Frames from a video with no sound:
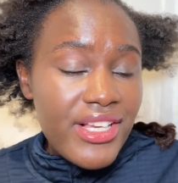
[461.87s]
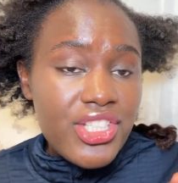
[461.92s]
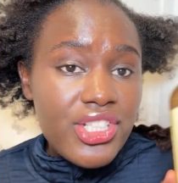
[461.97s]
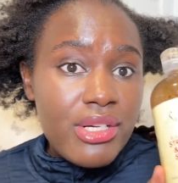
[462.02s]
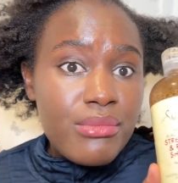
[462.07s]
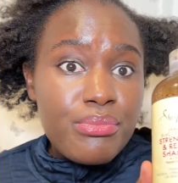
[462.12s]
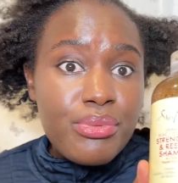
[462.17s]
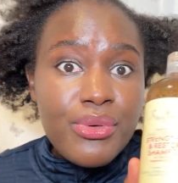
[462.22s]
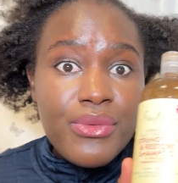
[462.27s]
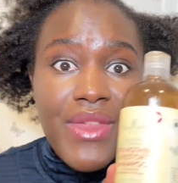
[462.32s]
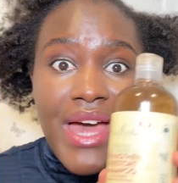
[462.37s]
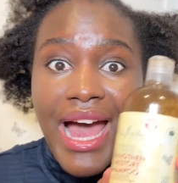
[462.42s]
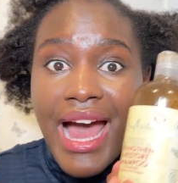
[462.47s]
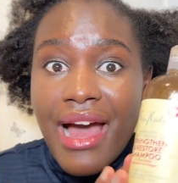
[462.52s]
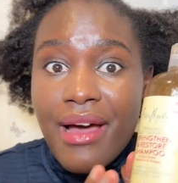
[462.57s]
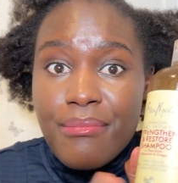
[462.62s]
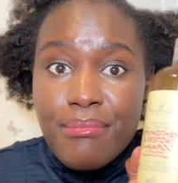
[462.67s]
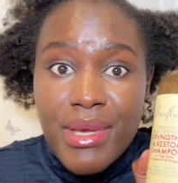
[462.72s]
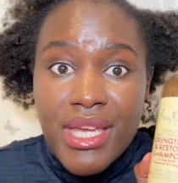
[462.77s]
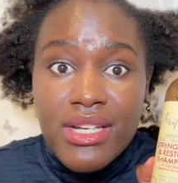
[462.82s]
shampoo that
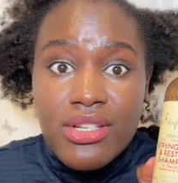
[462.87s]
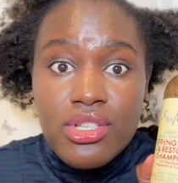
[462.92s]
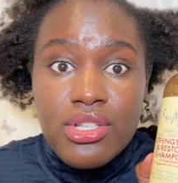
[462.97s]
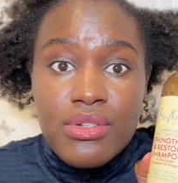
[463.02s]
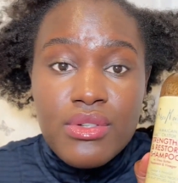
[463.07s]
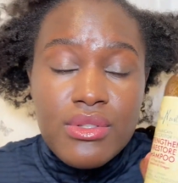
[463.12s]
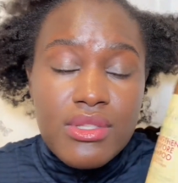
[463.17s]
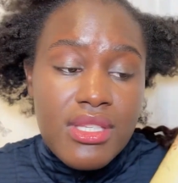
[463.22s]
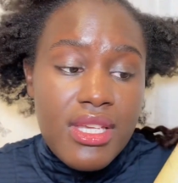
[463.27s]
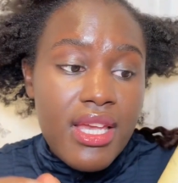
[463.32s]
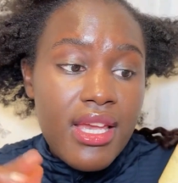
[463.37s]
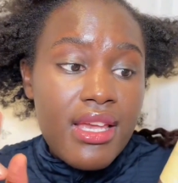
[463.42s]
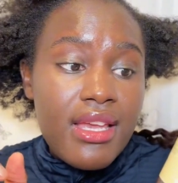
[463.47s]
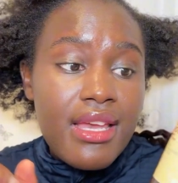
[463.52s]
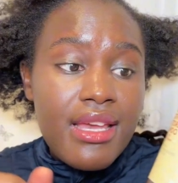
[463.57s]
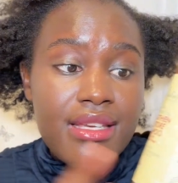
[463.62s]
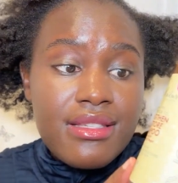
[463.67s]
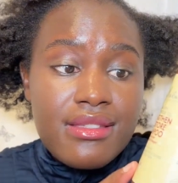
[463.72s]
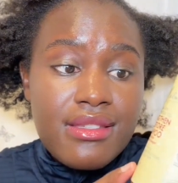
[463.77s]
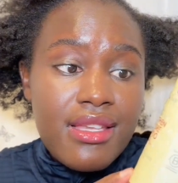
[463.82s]
I've been
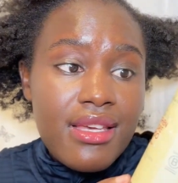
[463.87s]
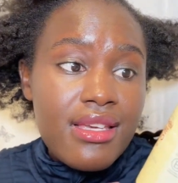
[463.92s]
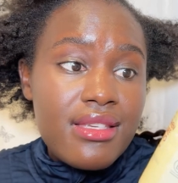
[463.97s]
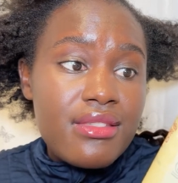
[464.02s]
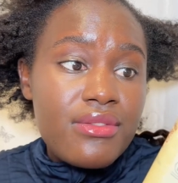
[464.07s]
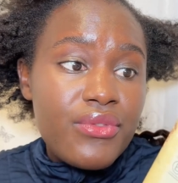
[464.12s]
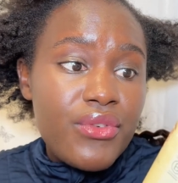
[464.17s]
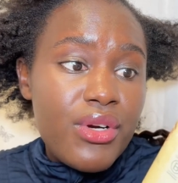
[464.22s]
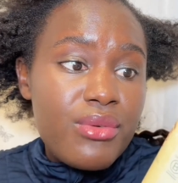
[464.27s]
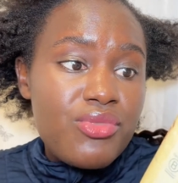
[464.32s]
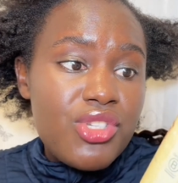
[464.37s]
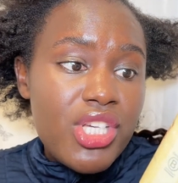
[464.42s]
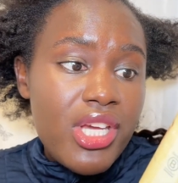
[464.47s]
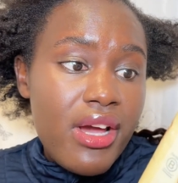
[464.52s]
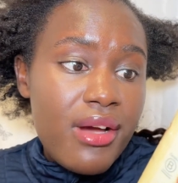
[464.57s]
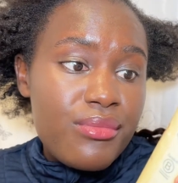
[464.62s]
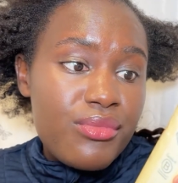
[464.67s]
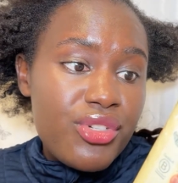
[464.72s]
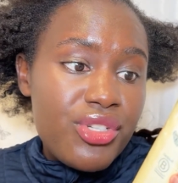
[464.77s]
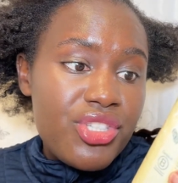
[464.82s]
using is this from
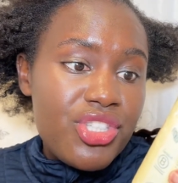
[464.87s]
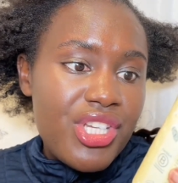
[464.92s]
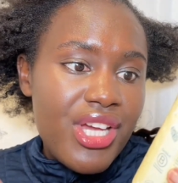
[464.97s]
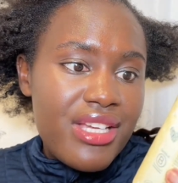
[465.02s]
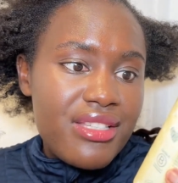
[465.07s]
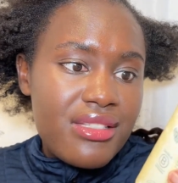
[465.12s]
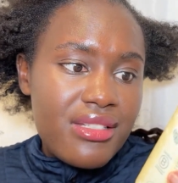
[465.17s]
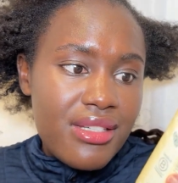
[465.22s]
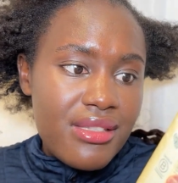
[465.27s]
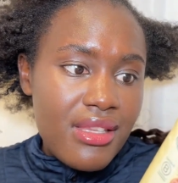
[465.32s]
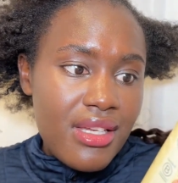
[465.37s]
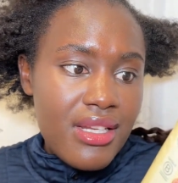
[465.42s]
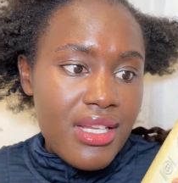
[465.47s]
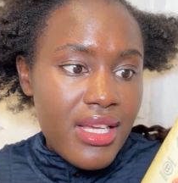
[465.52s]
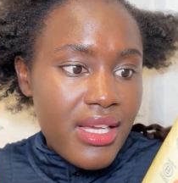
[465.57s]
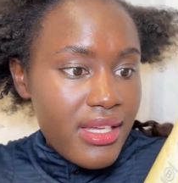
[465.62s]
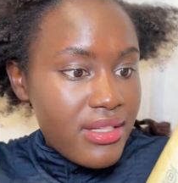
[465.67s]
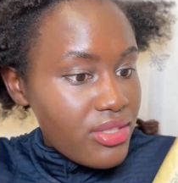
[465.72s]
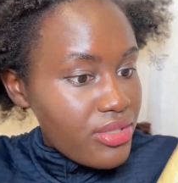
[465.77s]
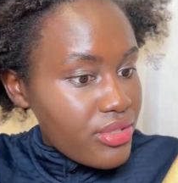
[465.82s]
Shea Moisture
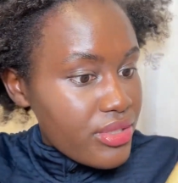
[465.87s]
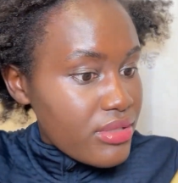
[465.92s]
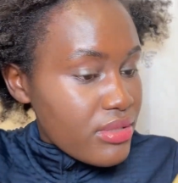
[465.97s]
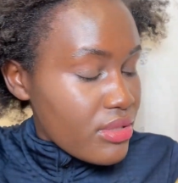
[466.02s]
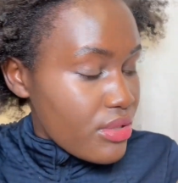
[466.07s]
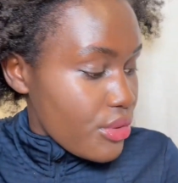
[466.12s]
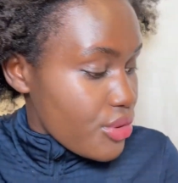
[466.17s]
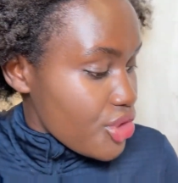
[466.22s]
Strengthening and Restore